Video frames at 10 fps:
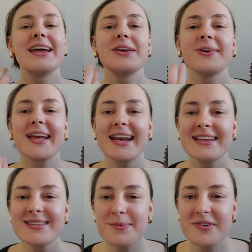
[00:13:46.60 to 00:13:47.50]
You're
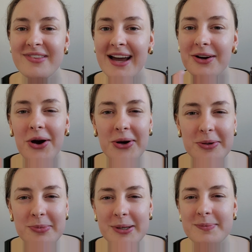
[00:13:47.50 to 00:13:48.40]
getting some of that
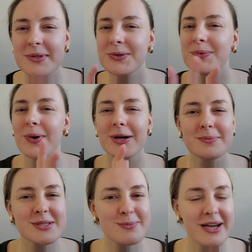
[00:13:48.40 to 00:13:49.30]
cardamom, the
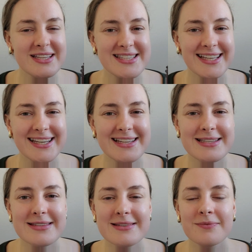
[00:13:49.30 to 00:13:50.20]
warm spiciness.
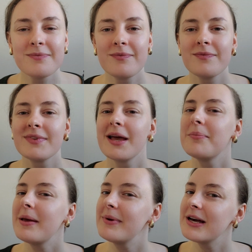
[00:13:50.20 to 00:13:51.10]

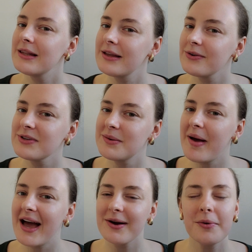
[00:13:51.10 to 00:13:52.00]
Maybe a little
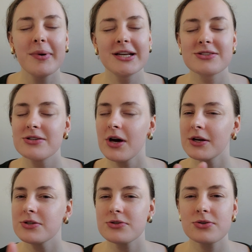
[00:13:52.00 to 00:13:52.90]
tobacco, but it's
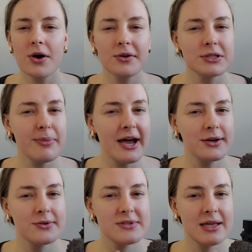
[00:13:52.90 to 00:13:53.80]
not a strong
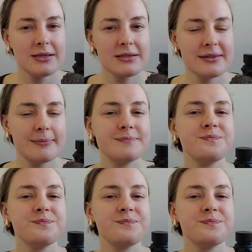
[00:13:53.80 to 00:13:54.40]
tobacco scent.